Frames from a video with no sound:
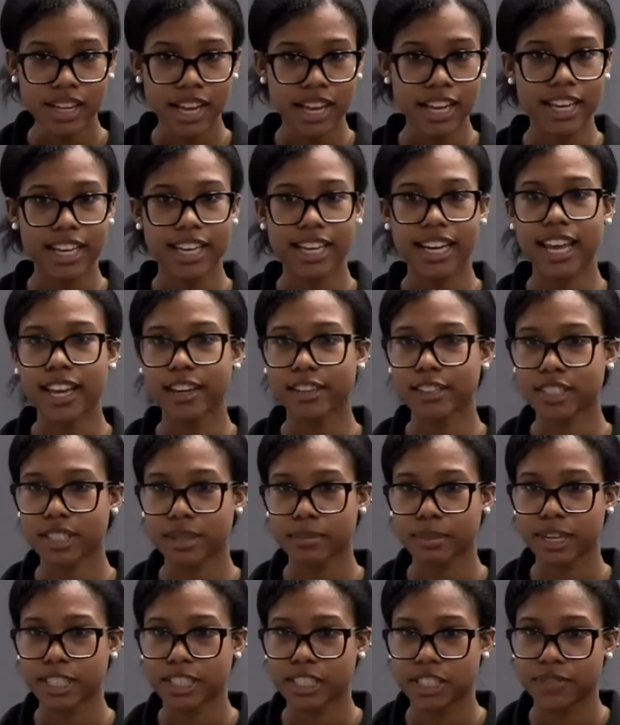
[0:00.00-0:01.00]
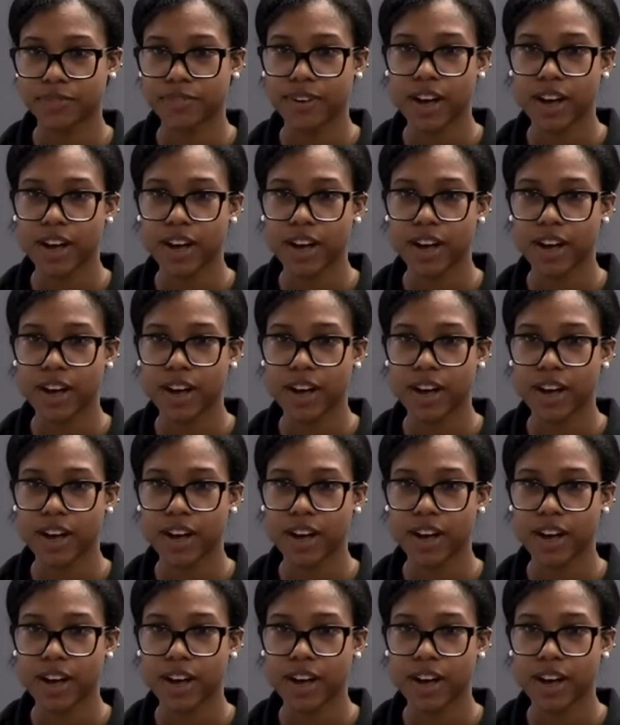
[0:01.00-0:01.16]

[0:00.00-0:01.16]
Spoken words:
And here's the page as